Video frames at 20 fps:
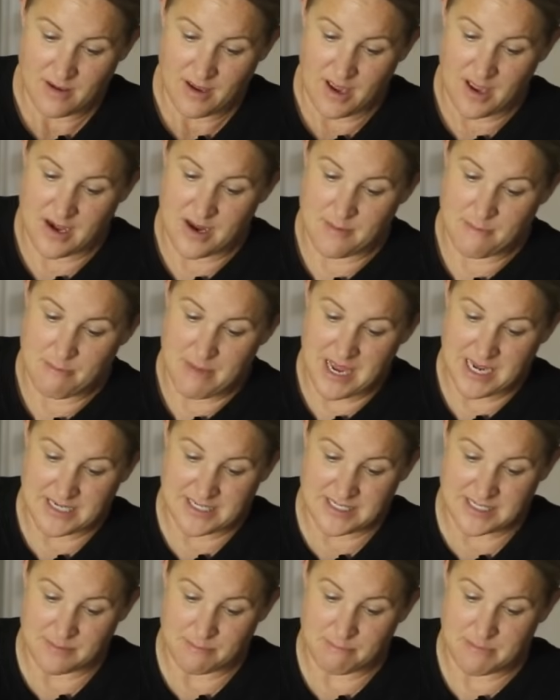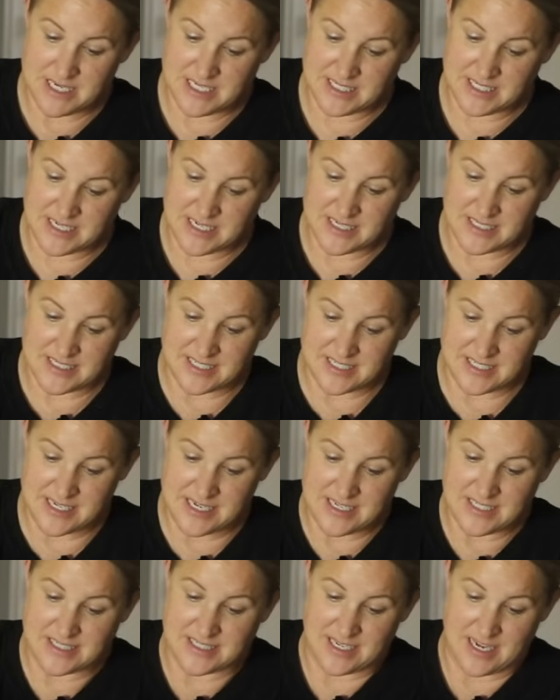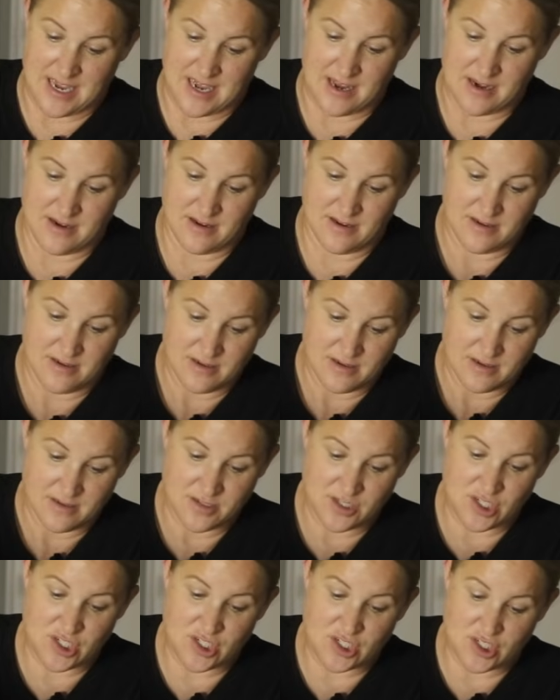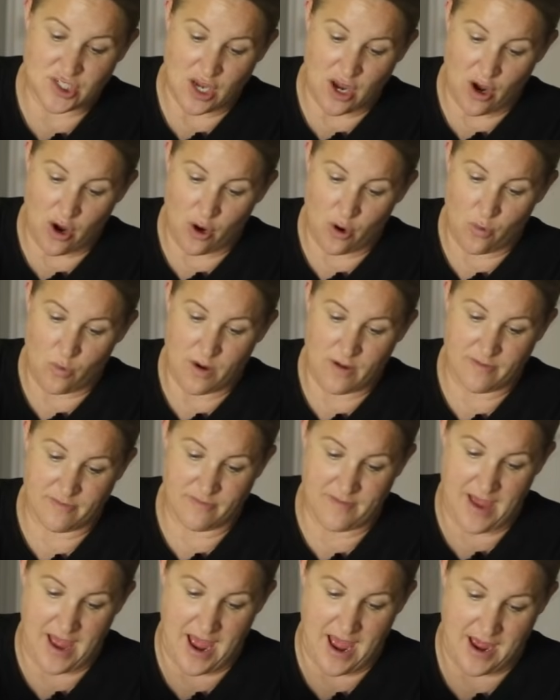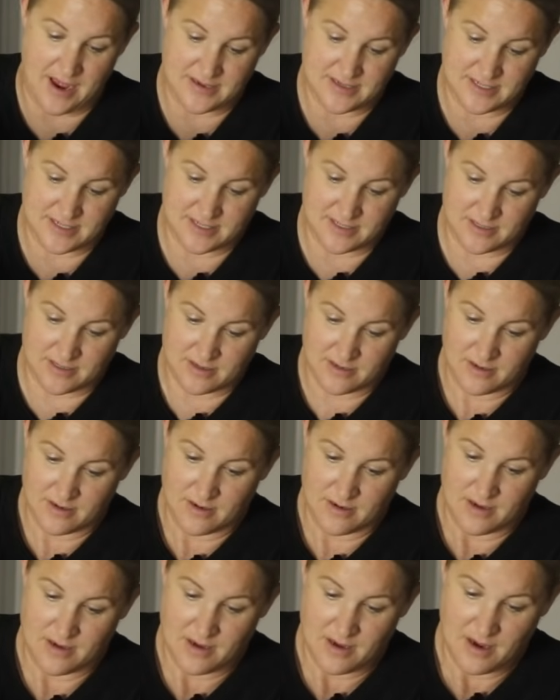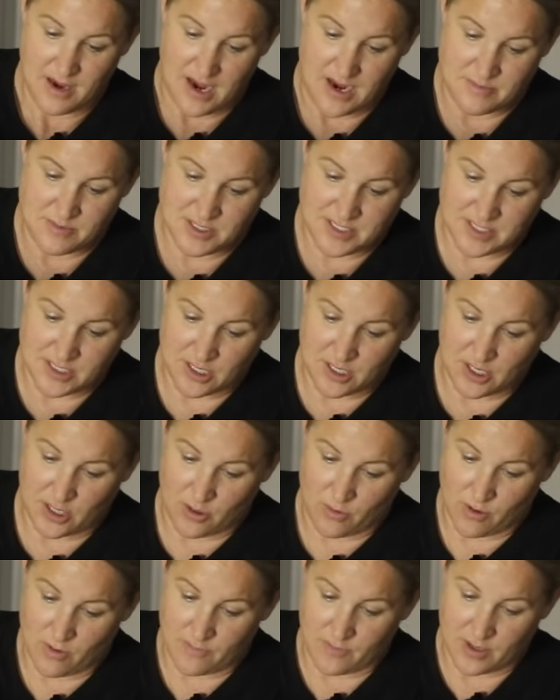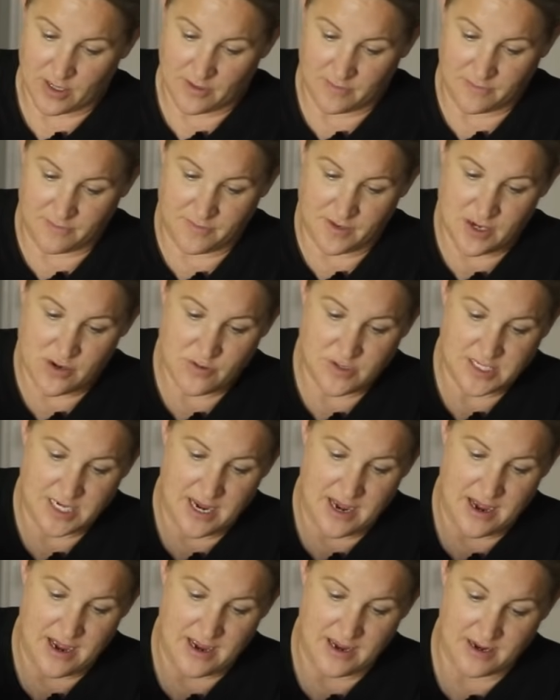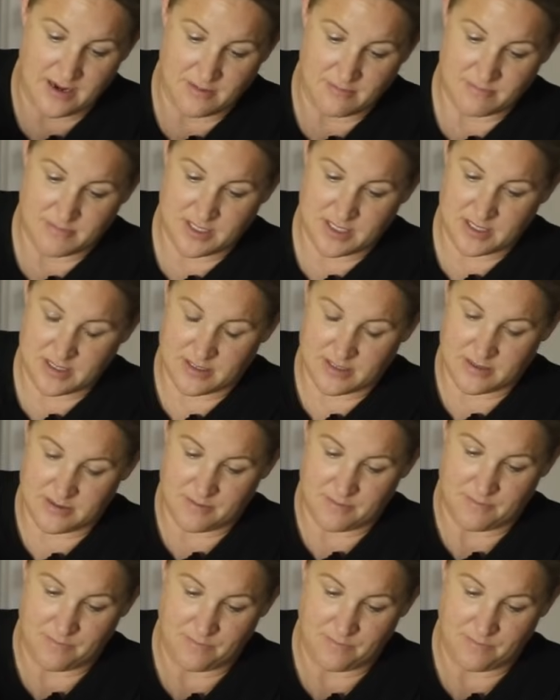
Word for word: and it makes misting seeds in so fast. I'm just gonna go over it a few times.